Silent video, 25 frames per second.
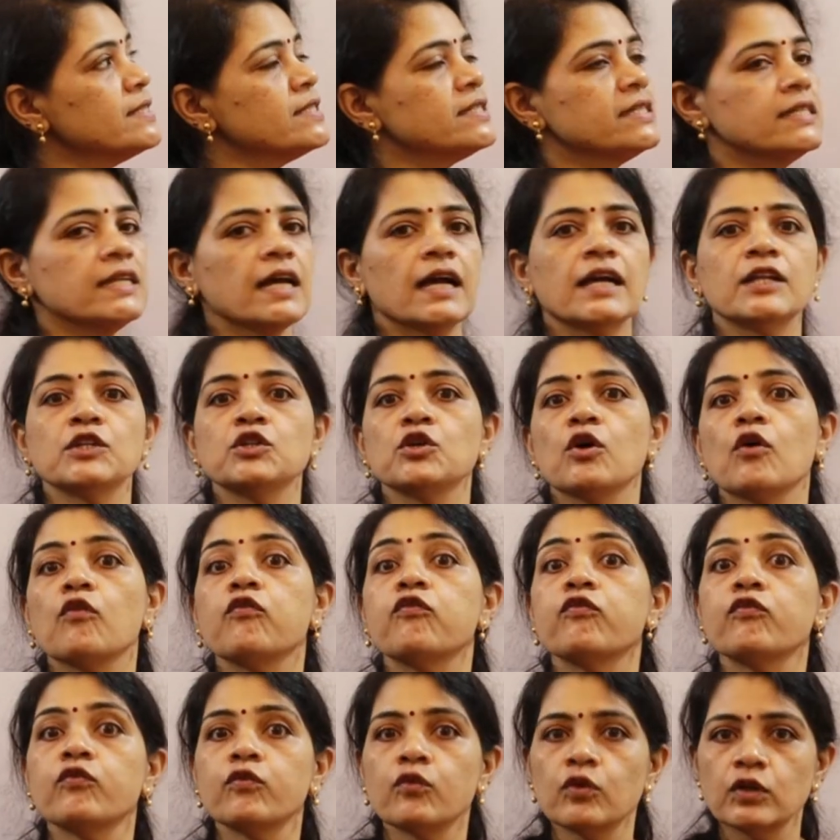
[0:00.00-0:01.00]
stand
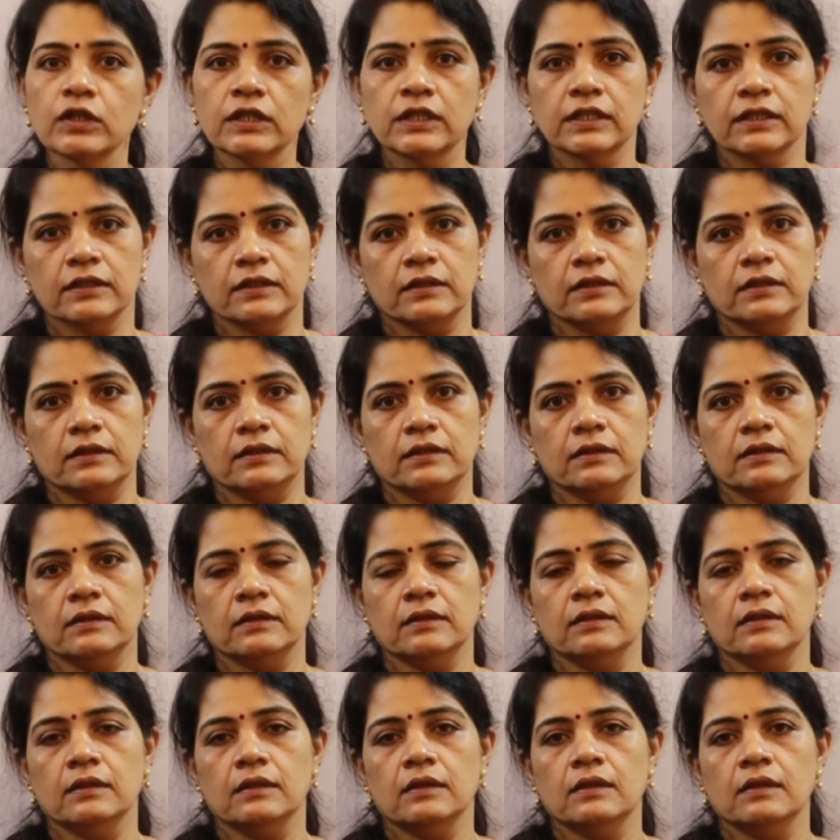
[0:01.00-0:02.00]
of wood,
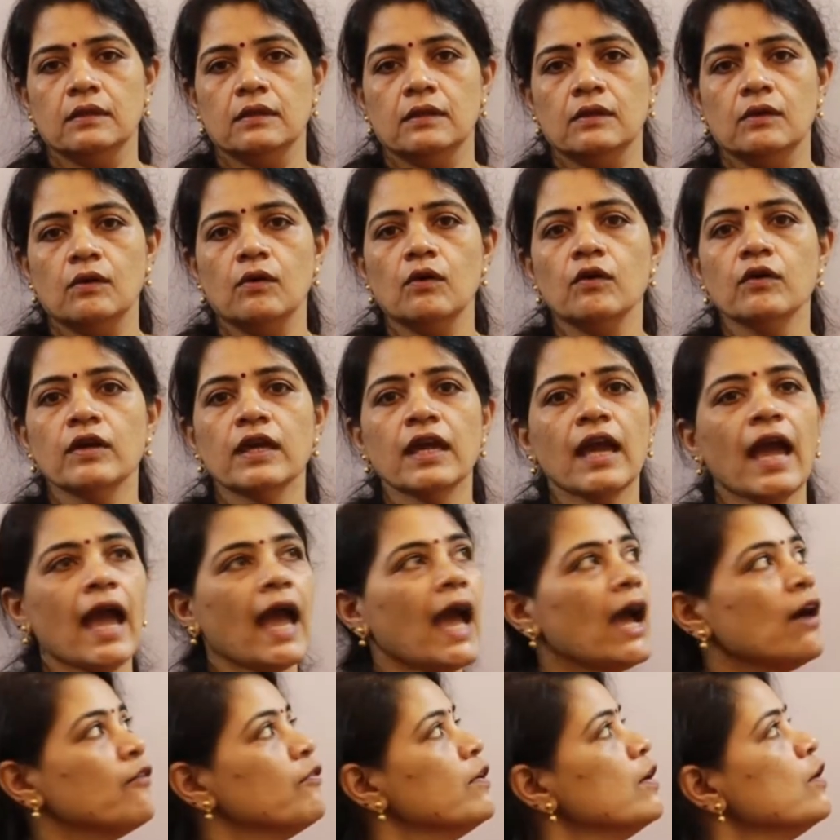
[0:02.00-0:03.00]
okay,
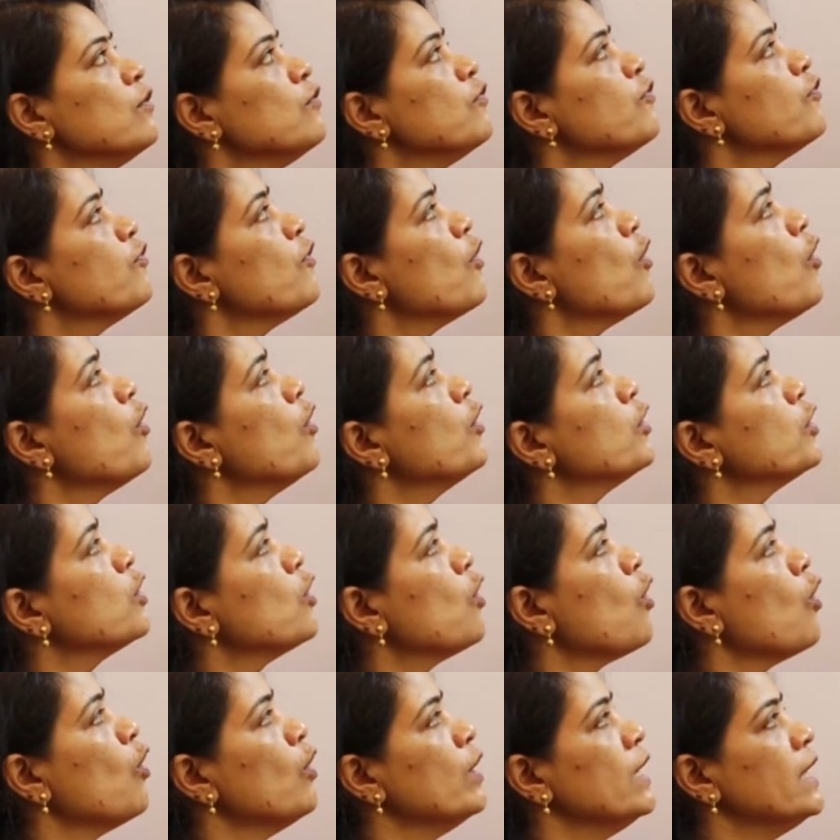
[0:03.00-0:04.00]
having 4
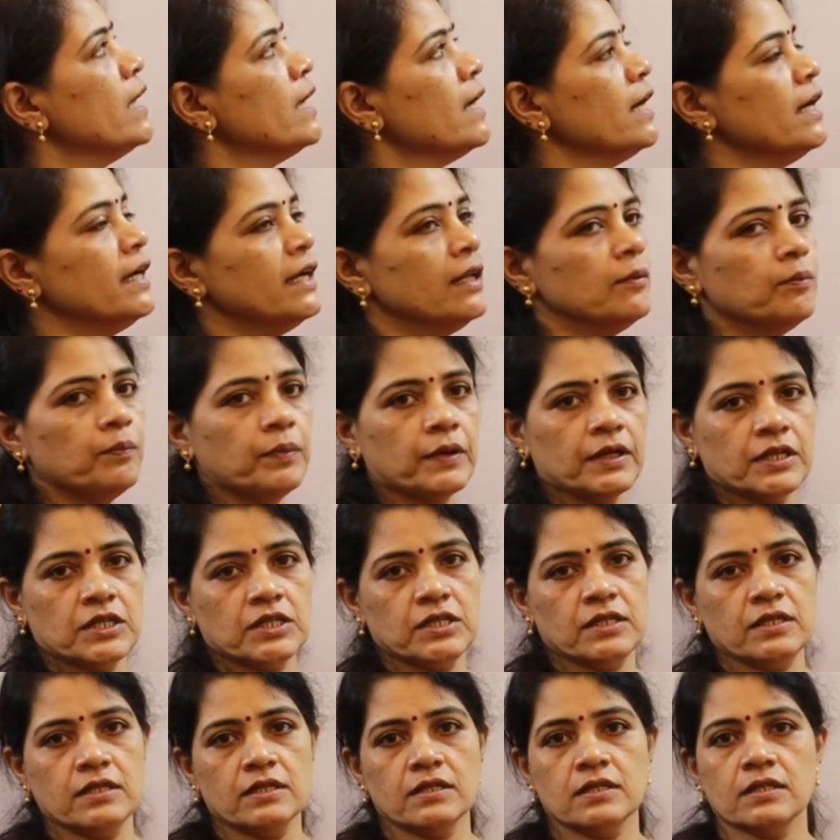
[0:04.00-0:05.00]
conical
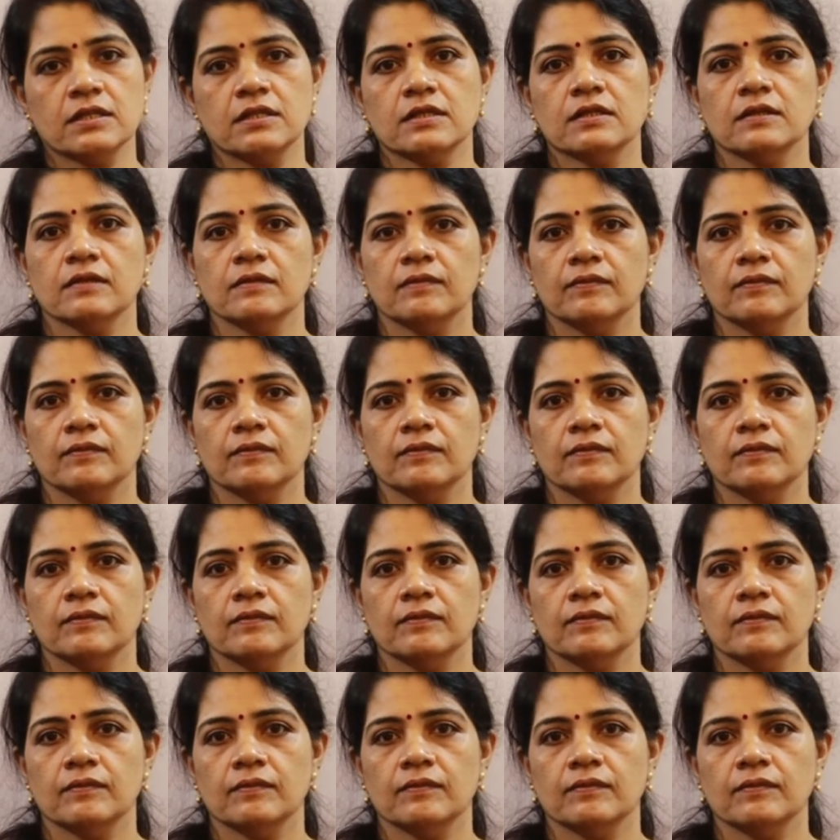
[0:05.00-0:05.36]
depressions.